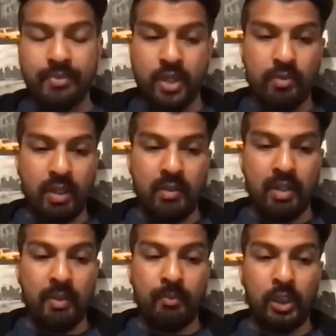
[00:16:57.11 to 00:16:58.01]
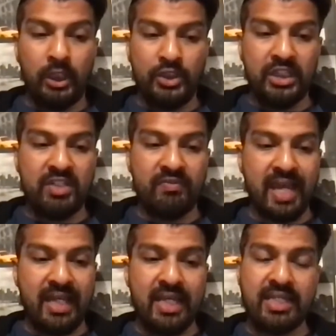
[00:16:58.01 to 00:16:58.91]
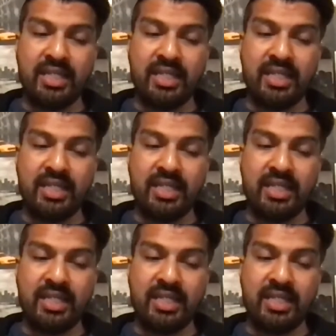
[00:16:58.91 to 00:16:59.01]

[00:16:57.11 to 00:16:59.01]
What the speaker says: So apologies if that is.